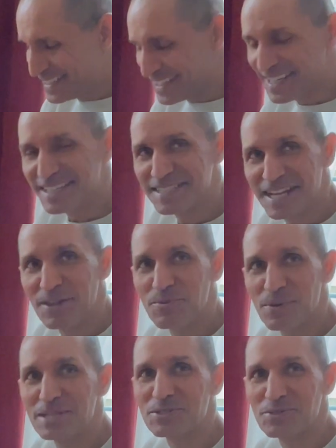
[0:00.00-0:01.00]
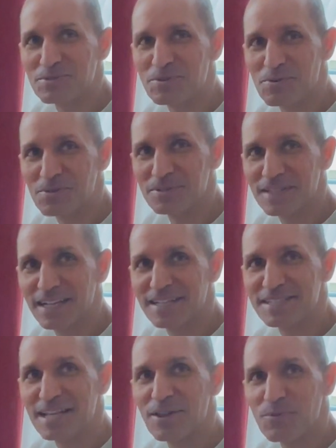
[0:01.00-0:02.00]
Like a Southwestern corn, like a
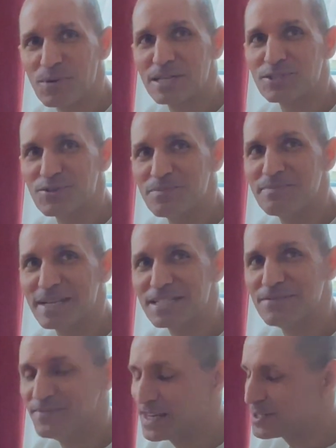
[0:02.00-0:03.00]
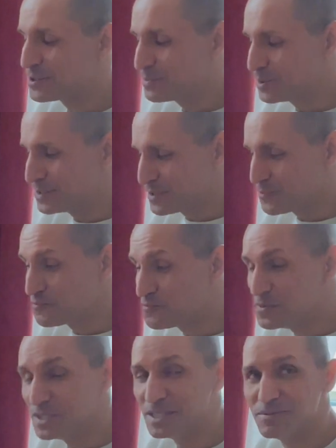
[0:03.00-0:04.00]
Southwestern mixed vegetable. It's really, really tasty.